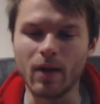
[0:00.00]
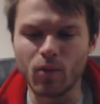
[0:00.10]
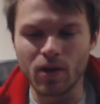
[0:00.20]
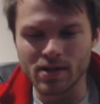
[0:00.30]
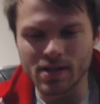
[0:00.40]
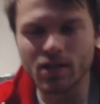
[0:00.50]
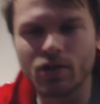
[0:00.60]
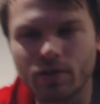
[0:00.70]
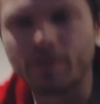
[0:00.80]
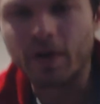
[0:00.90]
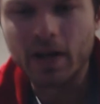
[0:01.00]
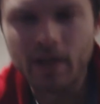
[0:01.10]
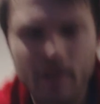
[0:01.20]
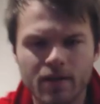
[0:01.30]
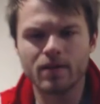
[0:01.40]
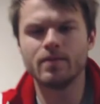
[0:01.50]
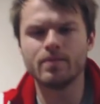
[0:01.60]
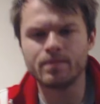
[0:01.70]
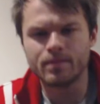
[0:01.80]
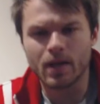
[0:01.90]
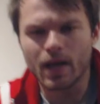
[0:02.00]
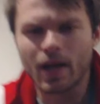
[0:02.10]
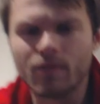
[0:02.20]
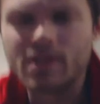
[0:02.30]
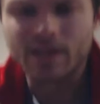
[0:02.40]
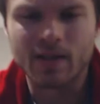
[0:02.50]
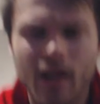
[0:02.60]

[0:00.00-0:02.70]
want to see a good fight, and I was